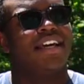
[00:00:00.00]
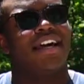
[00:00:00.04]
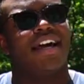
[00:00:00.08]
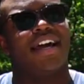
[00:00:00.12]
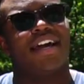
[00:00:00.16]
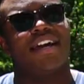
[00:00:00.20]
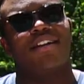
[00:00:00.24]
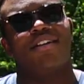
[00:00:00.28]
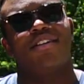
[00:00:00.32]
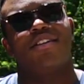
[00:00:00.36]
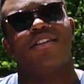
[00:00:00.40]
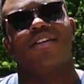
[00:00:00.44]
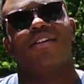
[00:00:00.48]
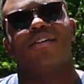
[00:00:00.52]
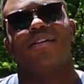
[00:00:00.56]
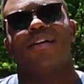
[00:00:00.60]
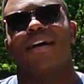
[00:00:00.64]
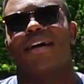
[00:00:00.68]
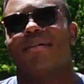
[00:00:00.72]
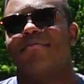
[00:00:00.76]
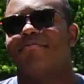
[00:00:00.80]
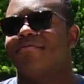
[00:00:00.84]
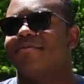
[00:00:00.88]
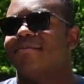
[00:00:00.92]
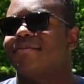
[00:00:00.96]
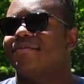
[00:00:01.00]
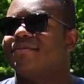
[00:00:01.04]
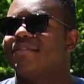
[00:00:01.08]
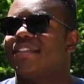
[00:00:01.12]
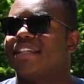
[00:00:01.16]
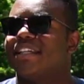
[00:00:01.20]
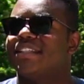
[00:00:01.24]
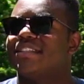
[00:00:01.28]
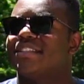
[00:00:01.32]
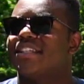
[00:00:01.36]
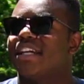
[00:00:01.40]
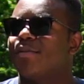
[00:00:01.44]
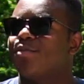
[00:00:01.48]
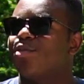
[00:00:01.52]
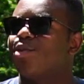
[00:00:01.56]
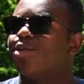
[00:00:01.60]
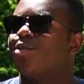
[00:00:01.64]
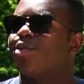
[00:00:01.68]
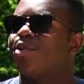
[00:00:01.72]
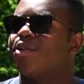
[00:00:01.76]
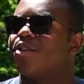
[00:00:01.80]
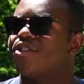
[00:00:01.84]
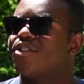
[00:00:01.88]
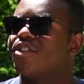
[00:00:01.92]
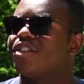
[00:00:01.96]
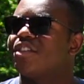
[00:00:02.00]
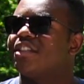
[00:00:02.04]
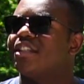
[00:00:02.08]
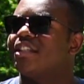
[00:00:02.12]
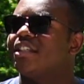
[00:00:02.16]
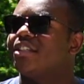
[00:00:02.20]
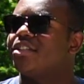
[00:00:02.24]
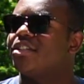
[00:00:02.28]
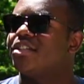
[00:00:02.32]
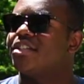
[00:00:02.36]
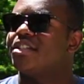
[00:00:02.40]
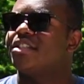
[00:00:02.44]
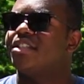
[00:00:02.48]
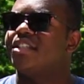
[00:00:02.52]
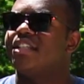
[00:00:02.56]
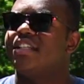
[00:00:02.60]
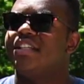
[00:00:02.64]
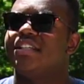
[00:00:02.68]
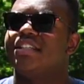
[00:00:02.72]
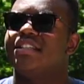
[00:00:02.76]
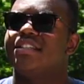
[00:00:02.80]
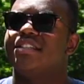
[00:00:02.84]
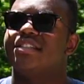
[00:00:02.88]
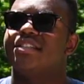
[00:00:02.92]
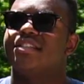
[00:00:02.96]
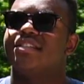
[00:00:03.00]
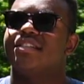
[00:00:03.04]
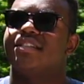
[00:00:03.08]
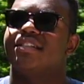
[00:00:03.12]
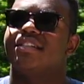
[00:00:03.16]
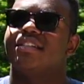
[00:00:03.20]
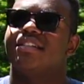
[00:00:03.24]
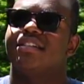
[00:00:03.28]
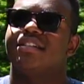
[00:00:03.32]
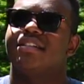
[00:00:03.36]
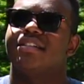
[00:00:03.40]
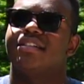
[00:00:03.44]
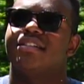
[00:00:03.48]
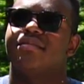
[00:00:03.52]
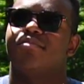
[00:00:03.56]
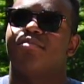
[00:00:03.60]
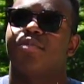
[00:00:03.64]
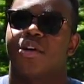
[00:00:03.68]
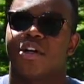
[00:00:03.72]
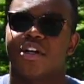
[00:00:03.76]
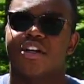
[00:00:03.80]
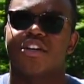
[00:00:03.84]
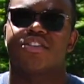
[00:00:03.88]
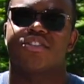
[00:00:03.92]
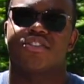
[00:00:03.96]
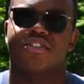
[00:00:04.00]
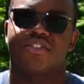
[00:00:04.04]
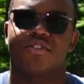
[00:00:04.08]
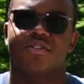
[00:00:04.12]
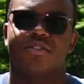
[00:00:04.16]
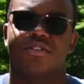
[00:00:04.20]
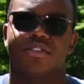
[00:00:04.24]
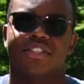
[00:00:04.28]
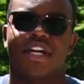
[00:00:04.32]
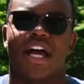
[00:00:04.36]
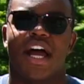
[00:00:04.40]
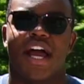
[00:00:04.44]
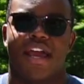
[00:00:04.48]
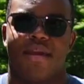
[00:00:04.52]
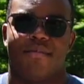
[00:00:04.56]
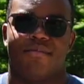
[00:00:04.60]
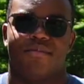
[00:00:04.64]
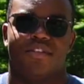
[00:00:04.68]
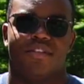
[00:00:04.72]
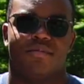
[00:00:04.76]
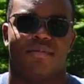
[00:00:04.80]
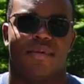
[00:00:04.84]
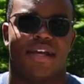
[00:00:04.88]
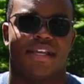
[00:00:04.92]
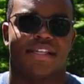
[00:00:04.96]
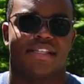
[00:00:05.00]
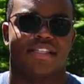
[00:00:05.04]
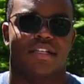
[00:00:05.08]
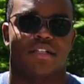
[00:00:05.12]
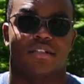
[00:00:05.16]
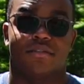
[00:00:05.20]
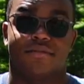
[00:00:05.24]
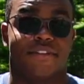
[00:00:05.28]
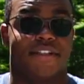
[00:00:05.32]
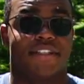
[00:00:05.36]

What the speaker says: I don't know, I'm that type of person that just needs personal time to myself.